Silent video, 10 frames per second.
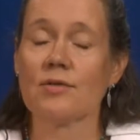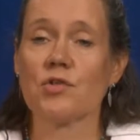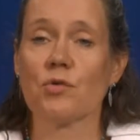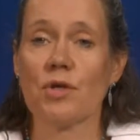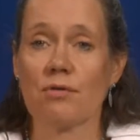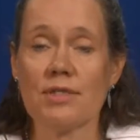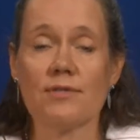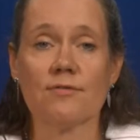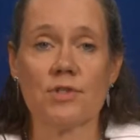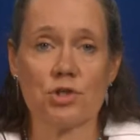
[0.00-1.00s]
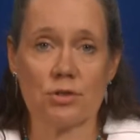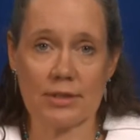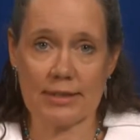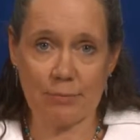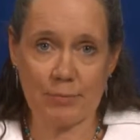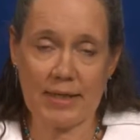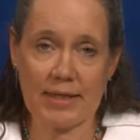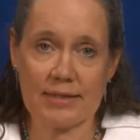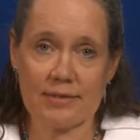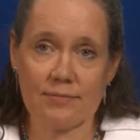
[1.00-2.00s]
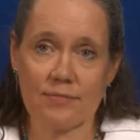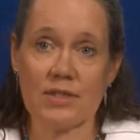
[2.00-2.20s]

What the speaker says: so there is a visual impact.